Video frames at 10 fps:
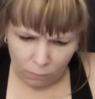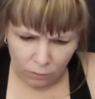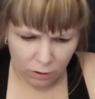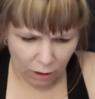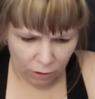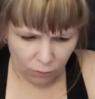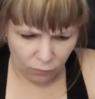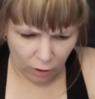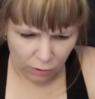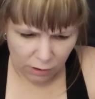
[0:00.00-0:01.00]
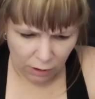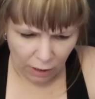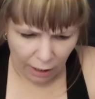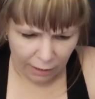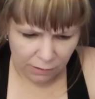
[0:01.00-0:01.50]
Detective Nelson
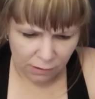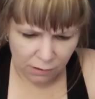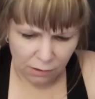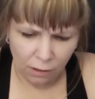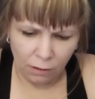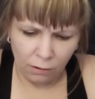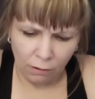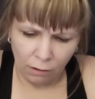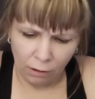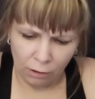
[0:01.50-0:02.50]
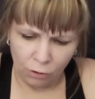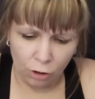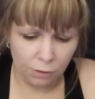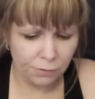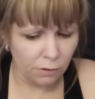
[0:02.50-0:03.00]
asks
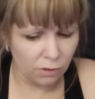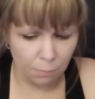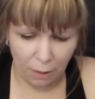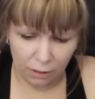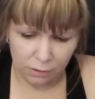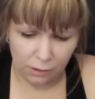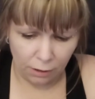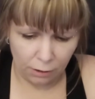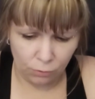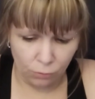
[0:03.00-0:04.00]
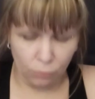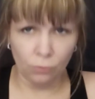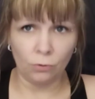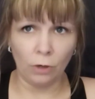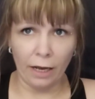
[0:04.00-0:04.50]
Nurse Esparza,
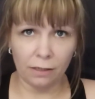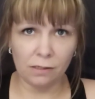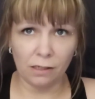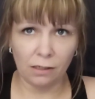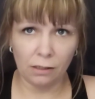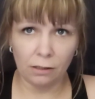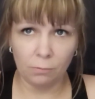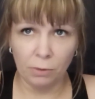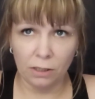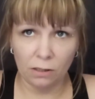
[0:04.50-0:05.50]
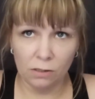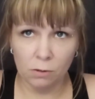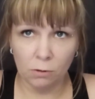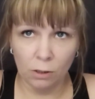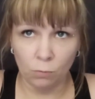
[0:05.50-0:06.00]
who exited
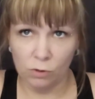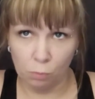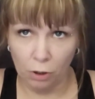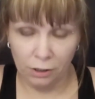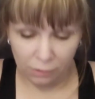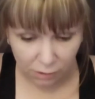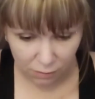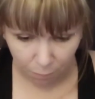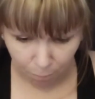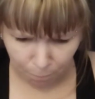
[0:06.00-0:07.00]
because it was Prince,